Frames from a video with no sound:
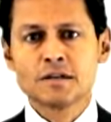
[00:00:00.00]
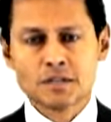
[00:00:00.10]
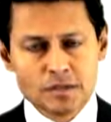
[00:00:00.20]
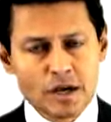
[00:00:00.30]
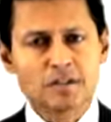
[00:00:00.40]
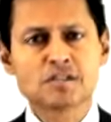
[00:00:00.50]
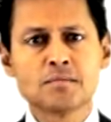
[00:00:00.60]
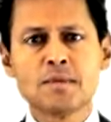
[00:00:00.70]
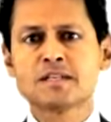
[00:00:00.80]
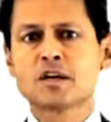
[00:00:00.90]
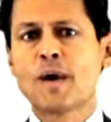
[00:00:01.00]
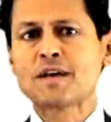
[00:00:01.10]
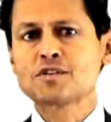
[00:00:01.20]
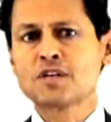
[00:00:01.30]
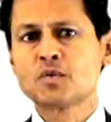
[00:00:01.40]
do not submit a
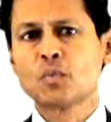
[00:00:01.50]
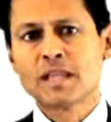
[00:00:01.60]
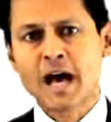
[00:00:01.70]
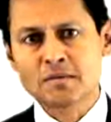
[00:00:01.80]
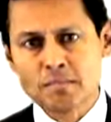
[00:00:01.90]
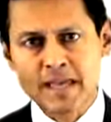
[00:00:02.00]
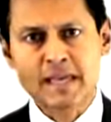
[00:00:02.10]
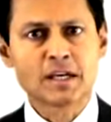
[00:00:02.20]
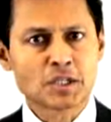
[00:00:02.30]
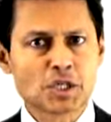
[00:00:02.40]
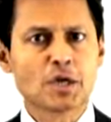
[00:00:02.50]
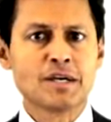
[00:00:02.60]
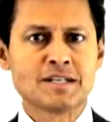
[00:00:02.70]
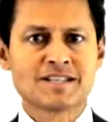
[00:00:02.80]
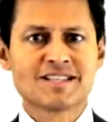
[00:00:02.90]
question without making a
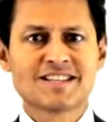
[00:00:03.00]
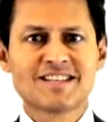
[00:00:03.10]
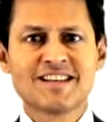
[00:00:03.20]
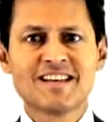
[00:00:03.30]
choice.